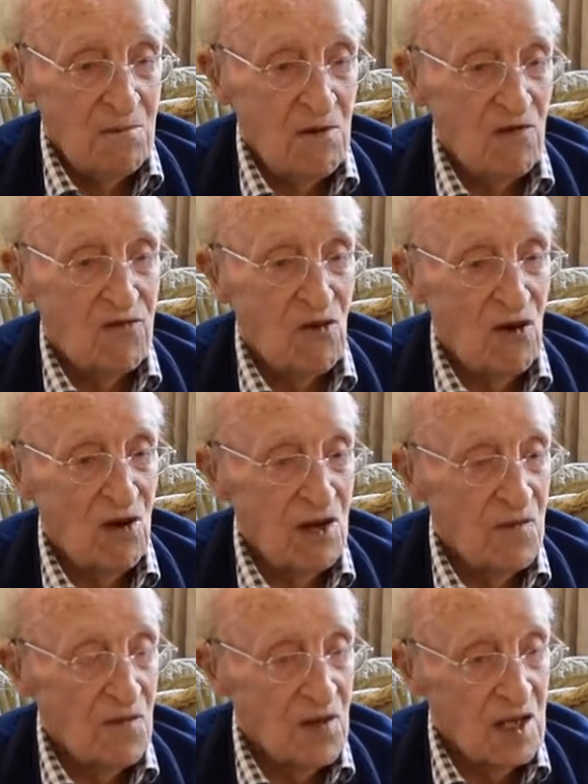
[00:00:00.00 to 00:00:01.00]

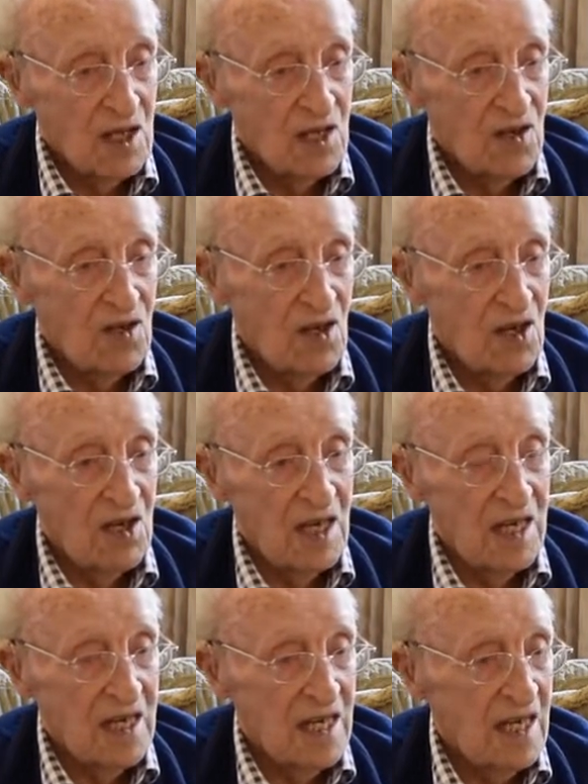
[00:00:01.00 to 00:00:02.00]
before
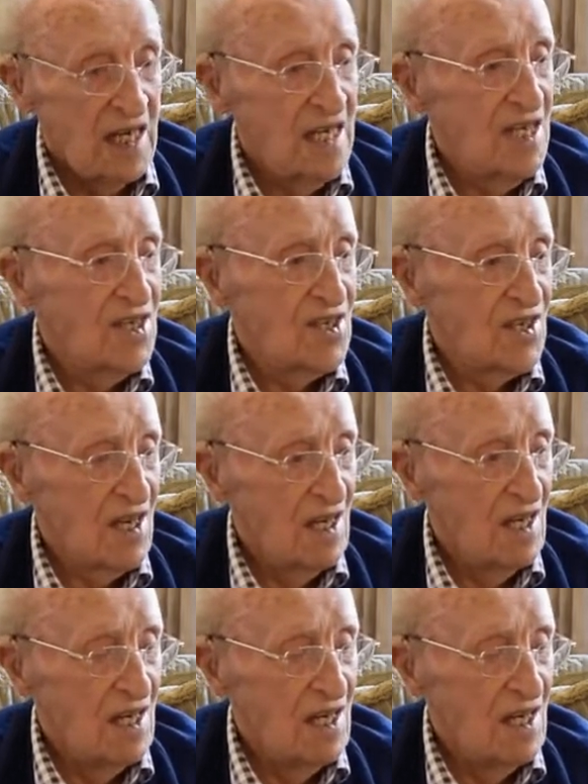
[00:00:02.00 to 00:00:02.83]
turning east